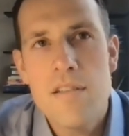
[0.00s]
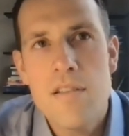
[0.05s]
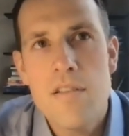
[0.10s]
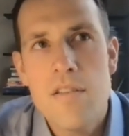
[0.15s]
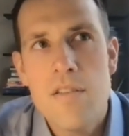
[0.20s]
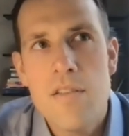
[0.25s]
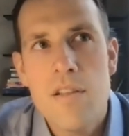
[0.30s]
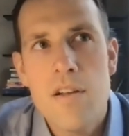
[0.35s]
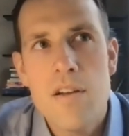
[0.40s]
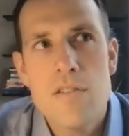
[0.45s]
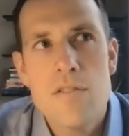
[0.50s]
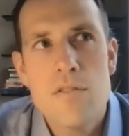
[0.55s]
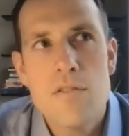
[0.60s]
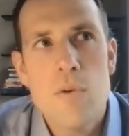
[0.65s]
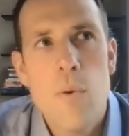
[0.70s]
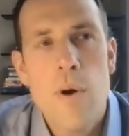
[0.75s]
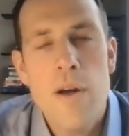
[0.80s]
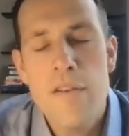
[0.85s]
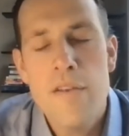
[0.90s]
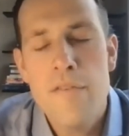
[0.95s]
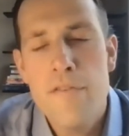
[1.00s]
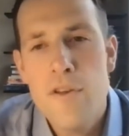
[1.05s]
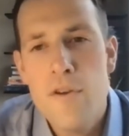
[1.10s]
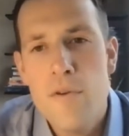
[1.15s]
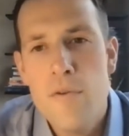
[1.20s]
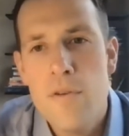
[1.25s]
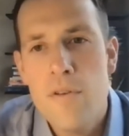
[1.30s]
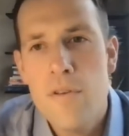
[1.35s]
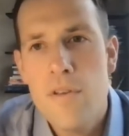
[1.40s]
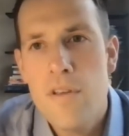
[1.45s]
there's quite a
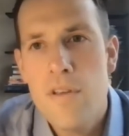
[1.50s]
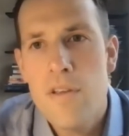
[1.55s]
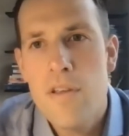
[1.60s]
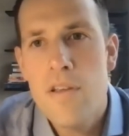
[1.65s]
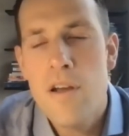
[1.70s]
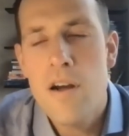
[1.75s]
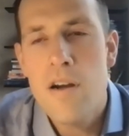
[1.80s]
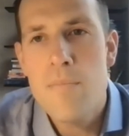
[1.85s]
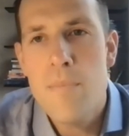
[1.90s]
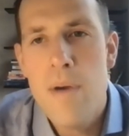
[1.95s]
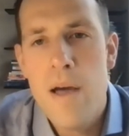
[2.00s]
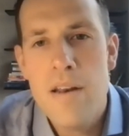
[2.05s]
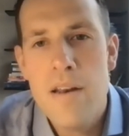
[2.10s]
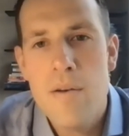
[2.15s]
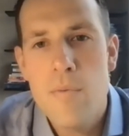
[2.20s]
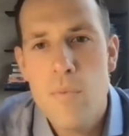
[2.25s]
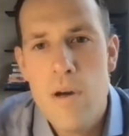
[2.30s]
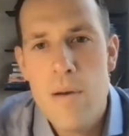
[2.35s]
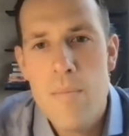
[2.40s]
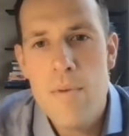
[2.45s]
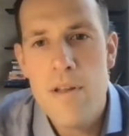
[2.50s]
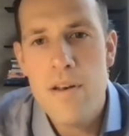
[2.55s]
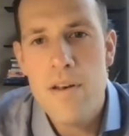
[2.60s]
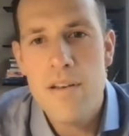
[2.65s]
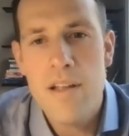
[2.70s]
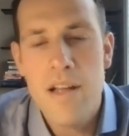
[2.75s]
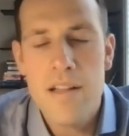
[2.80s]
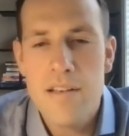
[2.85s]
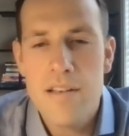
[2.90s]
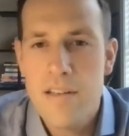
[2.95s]
few young men and
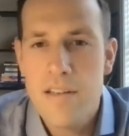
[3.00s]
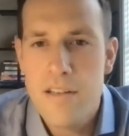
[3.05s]
women at,